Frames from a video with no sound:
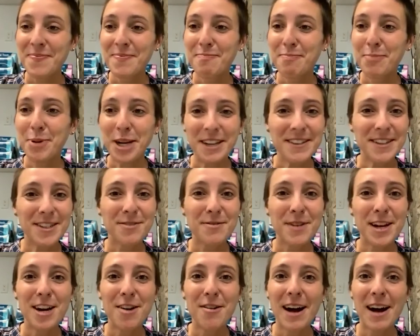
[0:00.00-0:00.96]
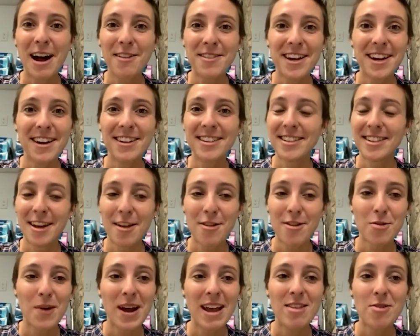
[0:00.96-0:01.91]
putting this video out there is another
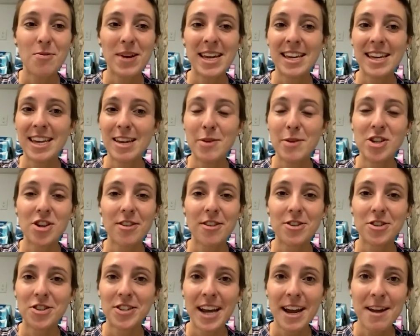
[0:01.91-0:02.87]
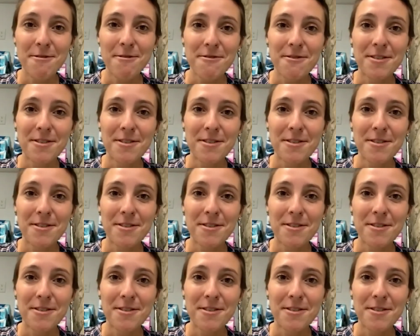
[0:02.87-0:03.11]
way that we can keep each other safe.